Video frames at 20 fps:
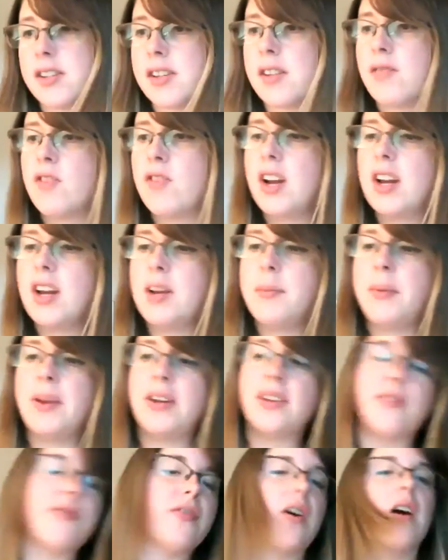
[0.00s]
can really be
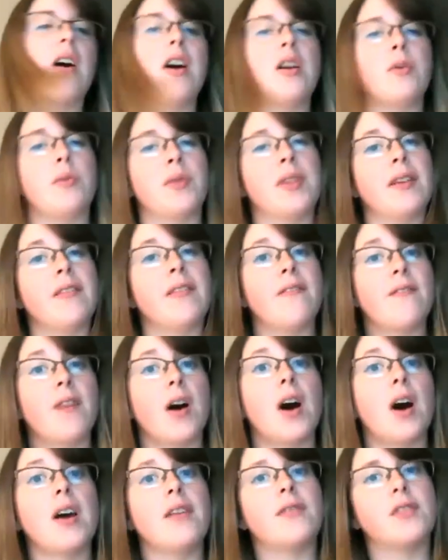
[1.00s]
defined within
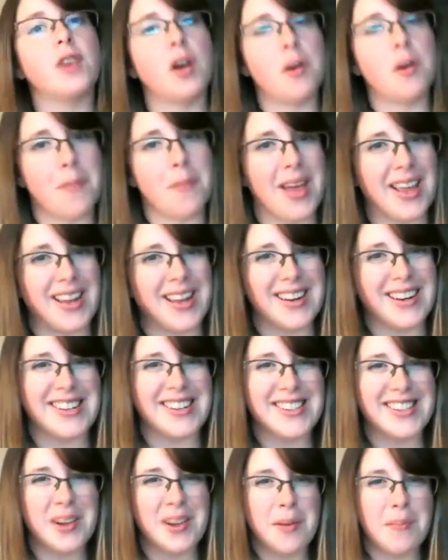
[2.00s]
5
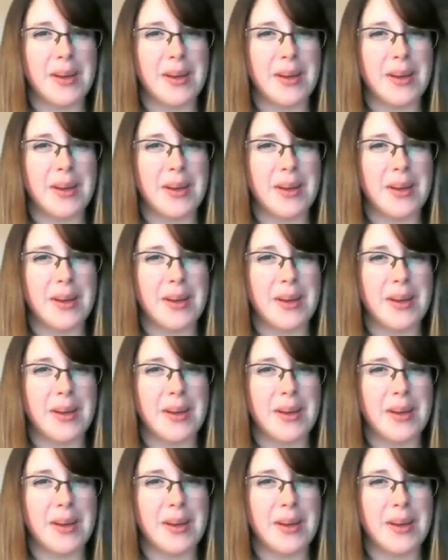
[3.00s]
domains